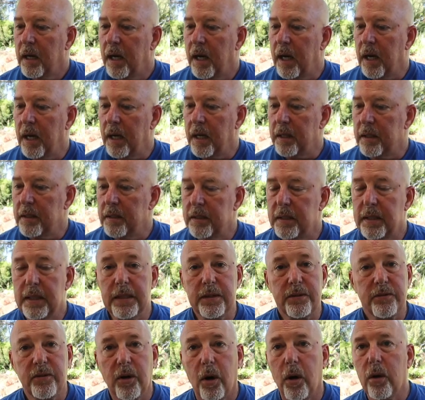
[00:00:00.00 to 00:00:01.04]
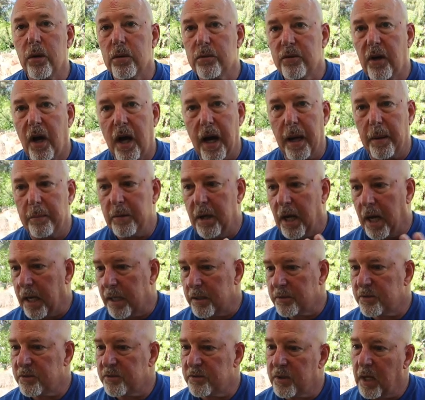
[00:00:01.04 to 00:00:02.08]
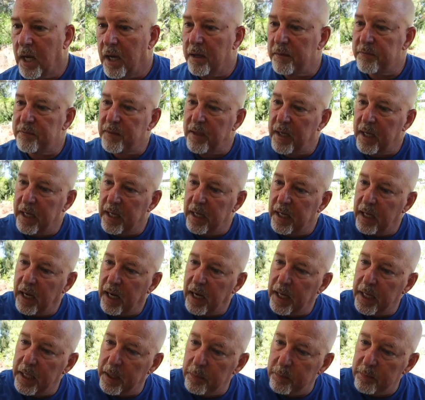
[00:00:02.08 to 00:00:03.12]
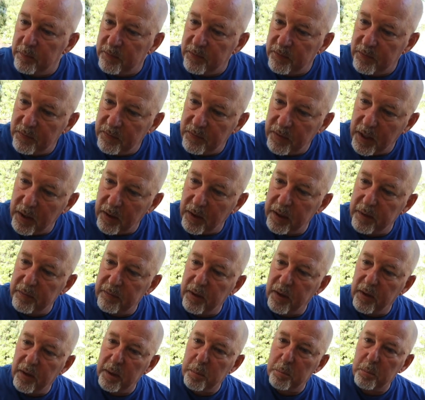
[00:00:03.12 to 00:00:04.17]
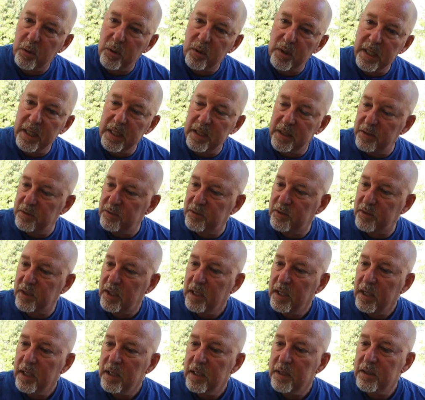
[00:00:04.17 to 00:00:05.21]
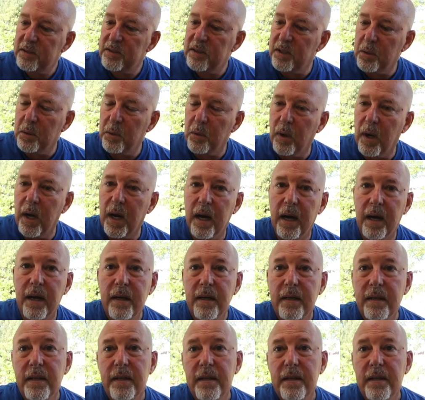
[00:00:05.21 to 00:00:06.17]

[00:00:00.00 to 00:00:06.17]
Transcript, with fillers: Uh, it's all top-notch stuff, and I am very, very pleased to uh,